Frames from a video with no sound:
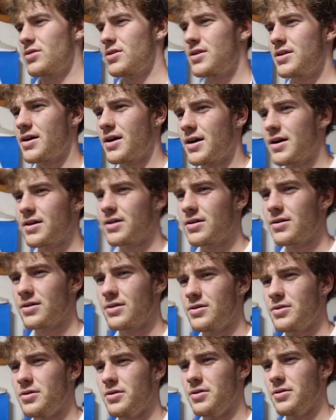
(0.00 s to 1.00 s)
the Tiger?
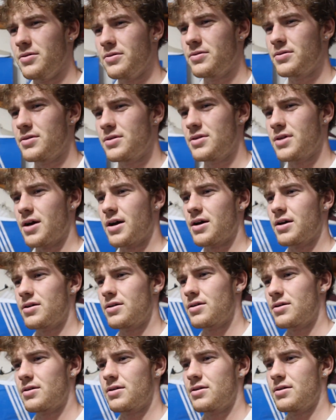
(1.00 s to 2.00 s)
No.
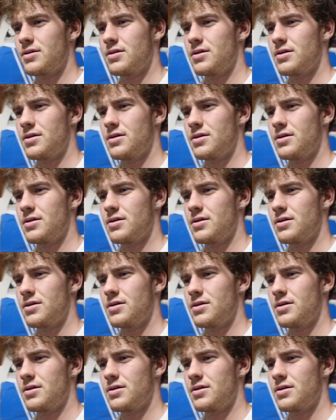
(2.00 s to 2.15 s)
Tiger?